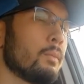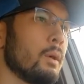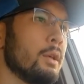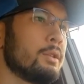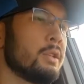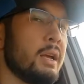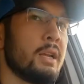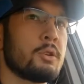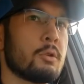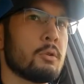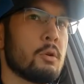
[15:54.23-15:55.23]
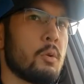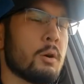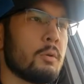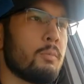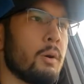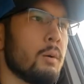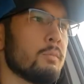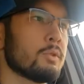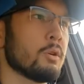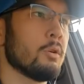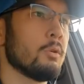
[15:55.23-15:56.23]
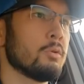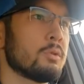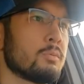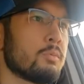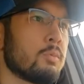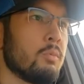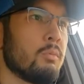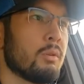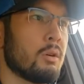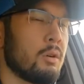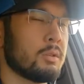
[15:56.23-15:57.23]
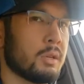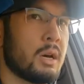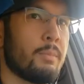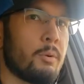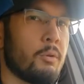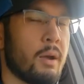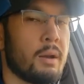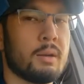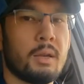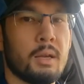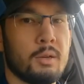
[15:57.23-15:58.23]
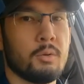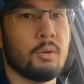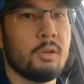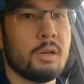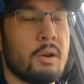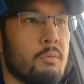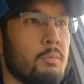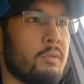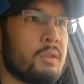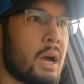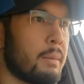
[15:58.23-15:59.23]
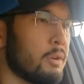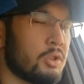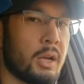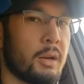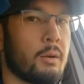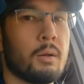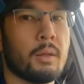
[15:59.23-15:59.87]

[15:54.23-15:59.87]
It's an internal water pump, so it costs a couple grand to get to it. You got to remove the timing chain and all